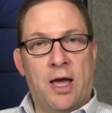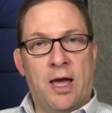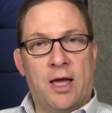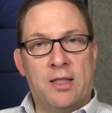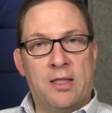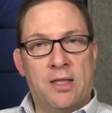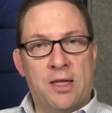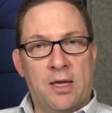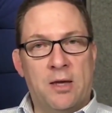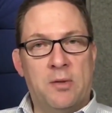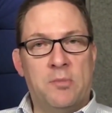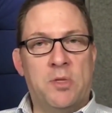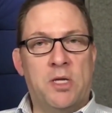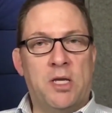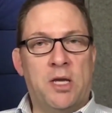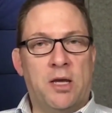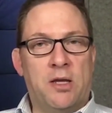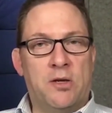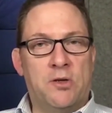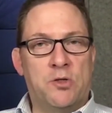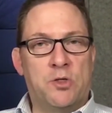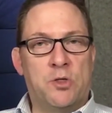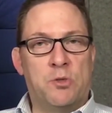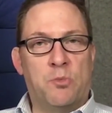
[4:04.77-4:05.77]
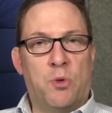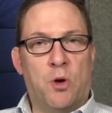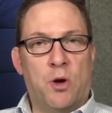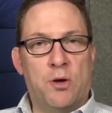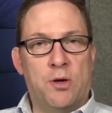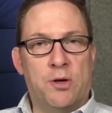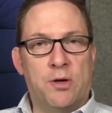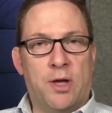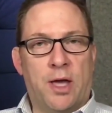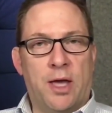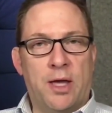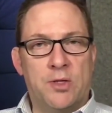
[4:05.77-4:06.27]
at the MD Anderson
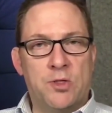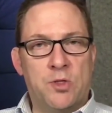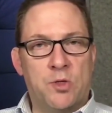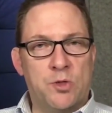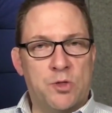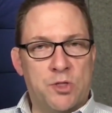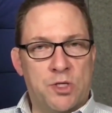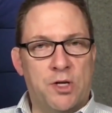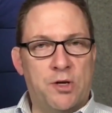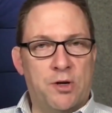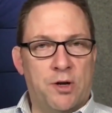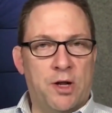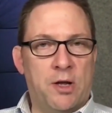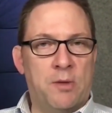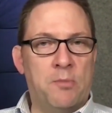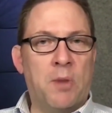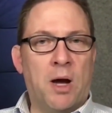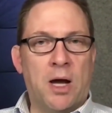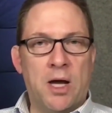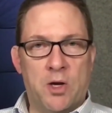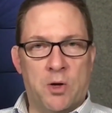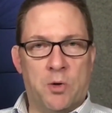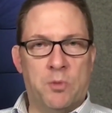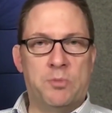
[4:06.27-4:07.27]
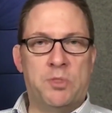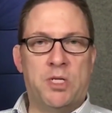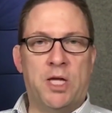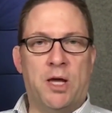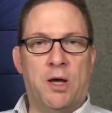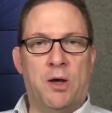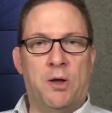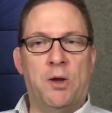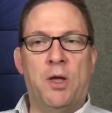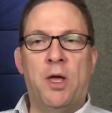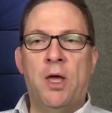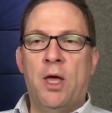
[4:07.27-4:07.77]
Partner Cancer Center in my
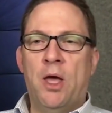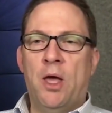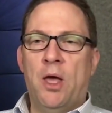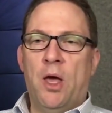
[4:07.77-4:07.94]
hometown